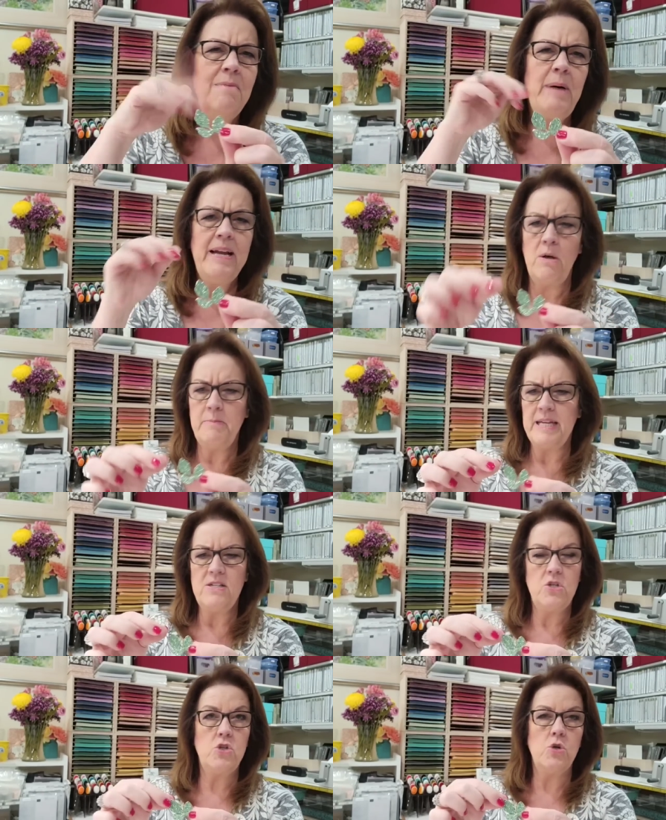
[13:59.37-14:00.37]
by all
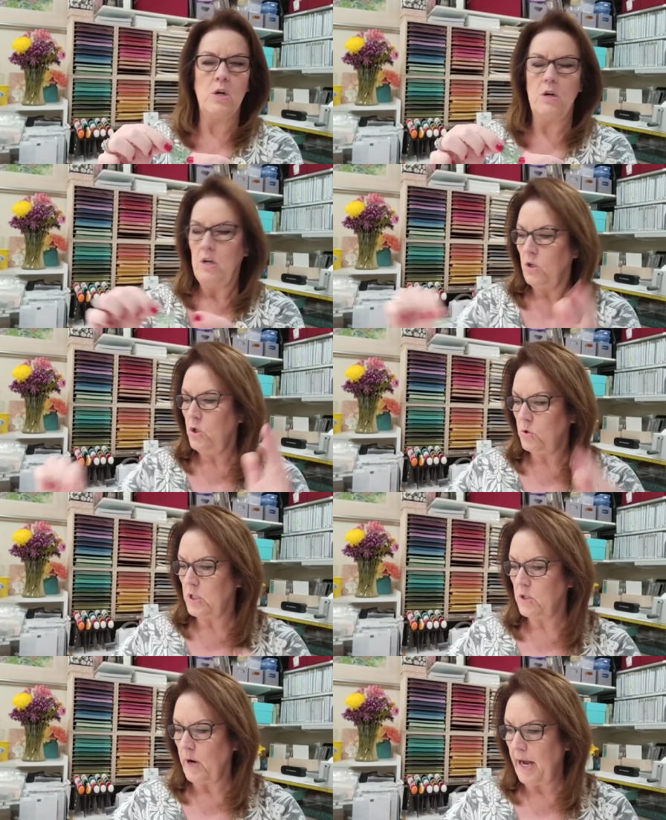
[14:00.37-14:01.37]
means, sure, you
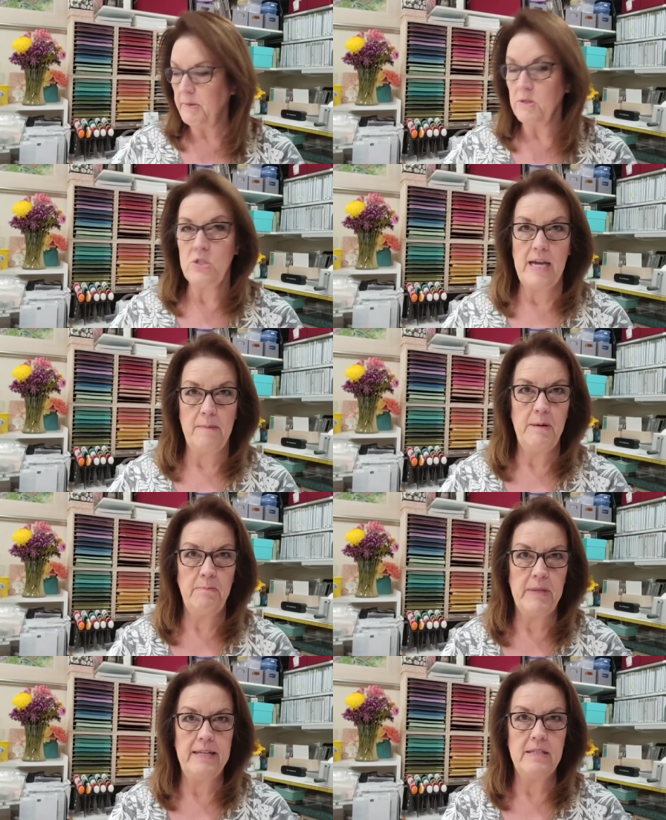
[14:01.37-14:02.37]
could grab your Stampin'
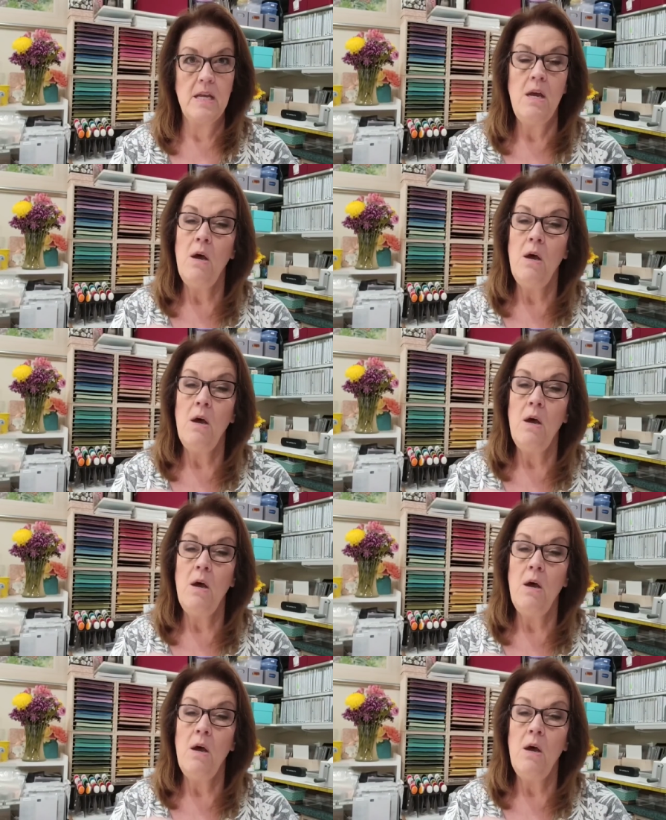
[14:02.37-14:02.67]
Blends.